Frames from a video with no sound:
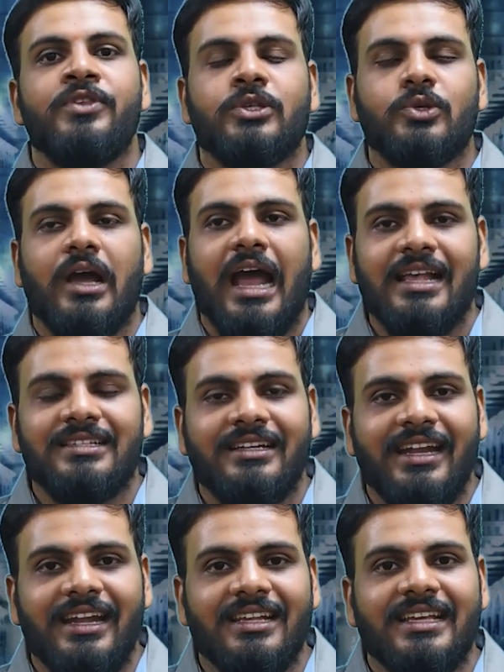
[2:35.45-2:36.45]
So as a
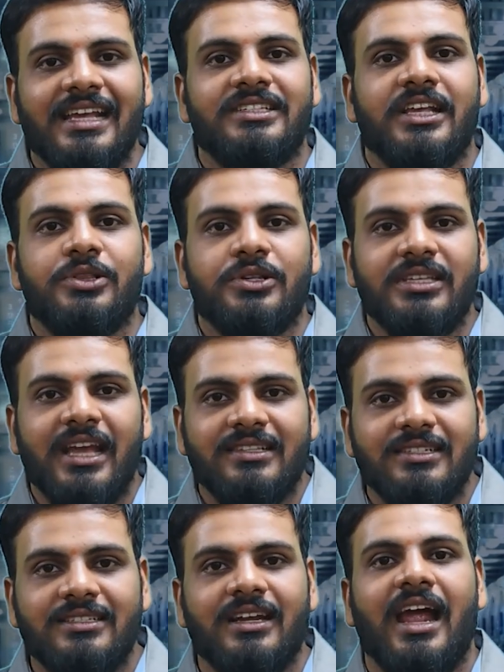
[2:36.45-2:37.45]
data science
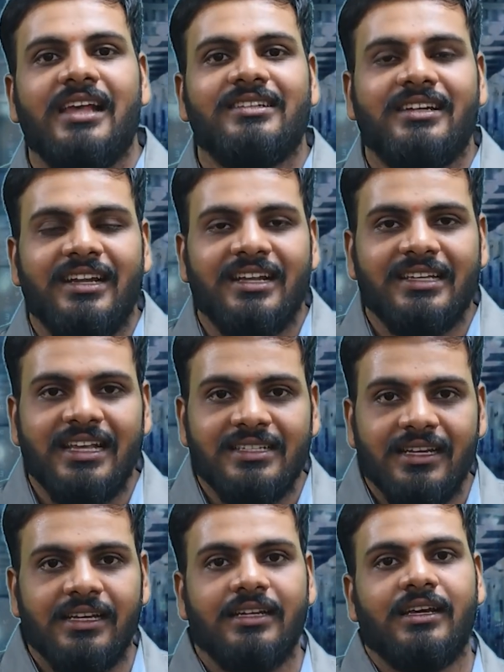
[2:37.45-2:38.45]
enthusiast, as a data
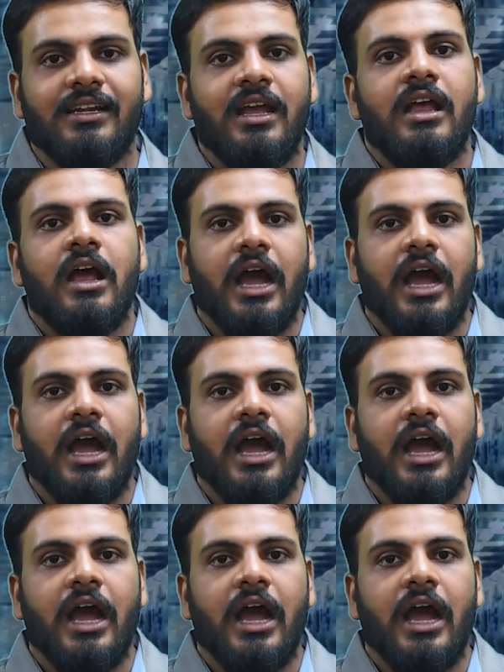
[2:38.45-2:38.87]
science learner,